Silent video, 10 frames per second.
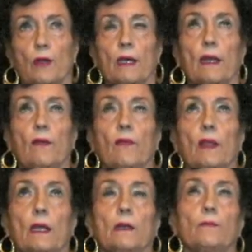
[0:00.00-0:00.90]
and then
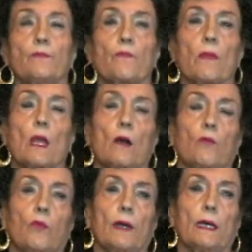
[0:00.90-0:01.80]

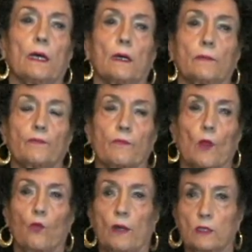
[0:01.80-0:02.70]
we um,
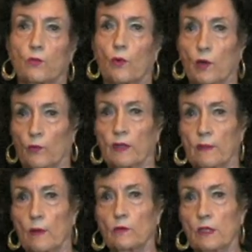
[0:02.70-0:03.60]
went to work with him
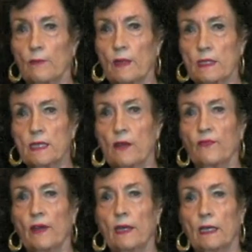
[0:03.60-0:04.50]
on
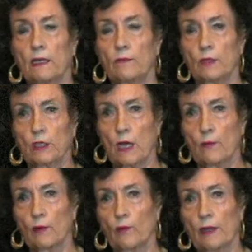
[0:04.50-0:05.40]
WSFA in Montgomery.
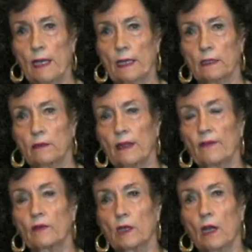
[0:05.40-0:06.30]
We had an 11
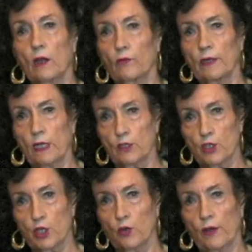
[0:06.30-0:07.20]
o'clock radio
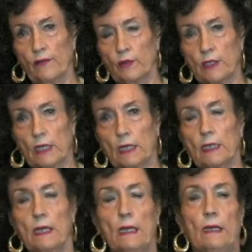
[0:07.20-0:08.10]
show every day,
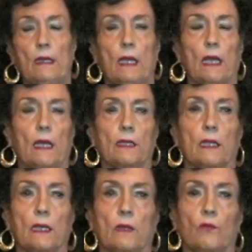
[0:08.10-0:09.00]
and
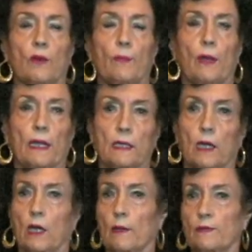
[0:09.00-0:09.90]
then we played
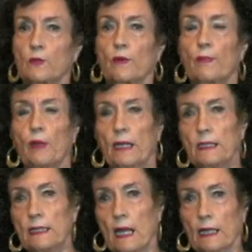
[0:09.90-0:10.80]
clubs. We played
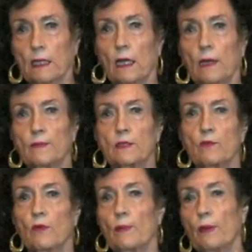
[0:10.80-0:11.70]
nightclubs, and we
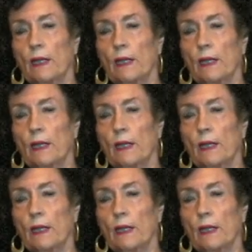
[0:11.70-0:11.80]
played